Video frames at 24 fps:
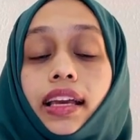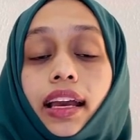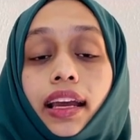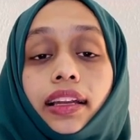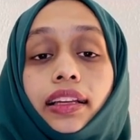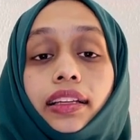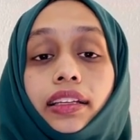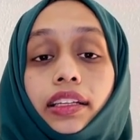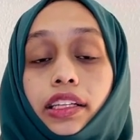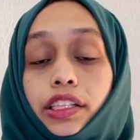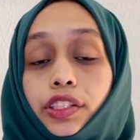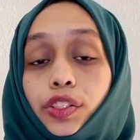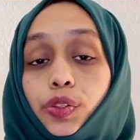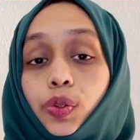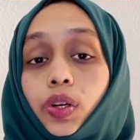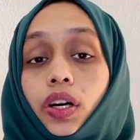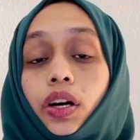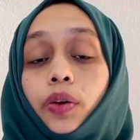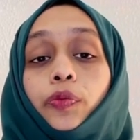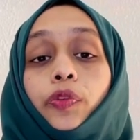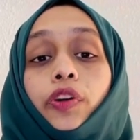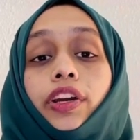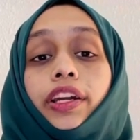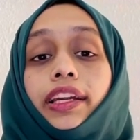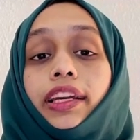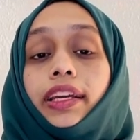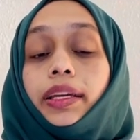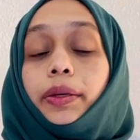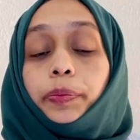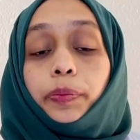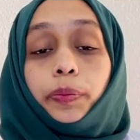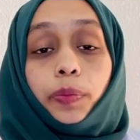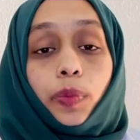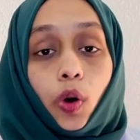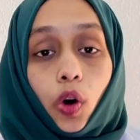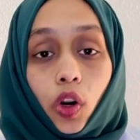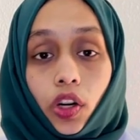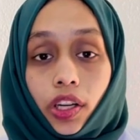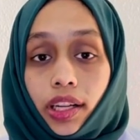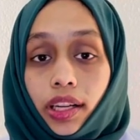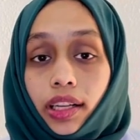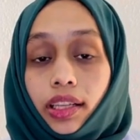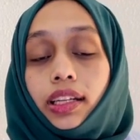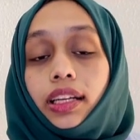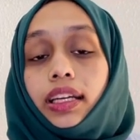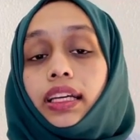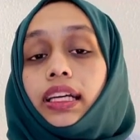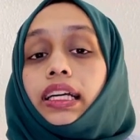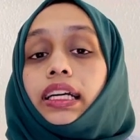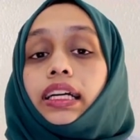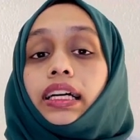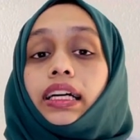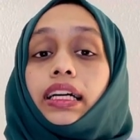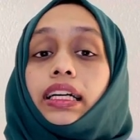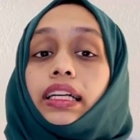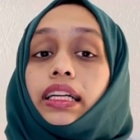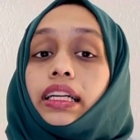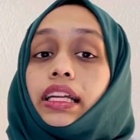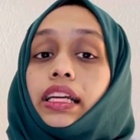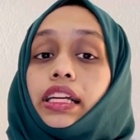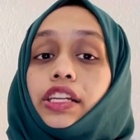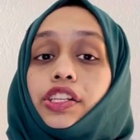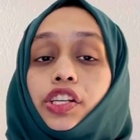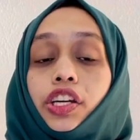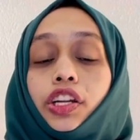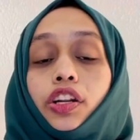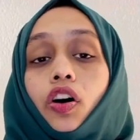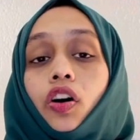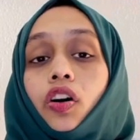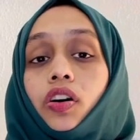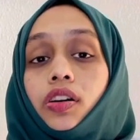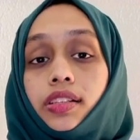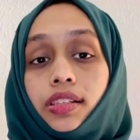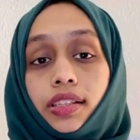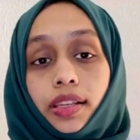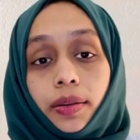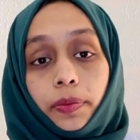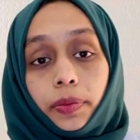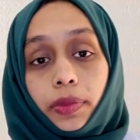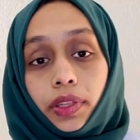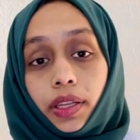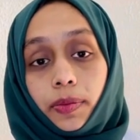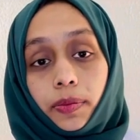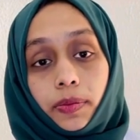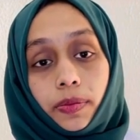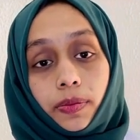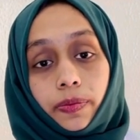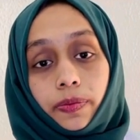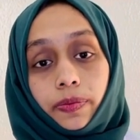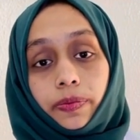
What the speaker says: can lead to a very important condition or syndrome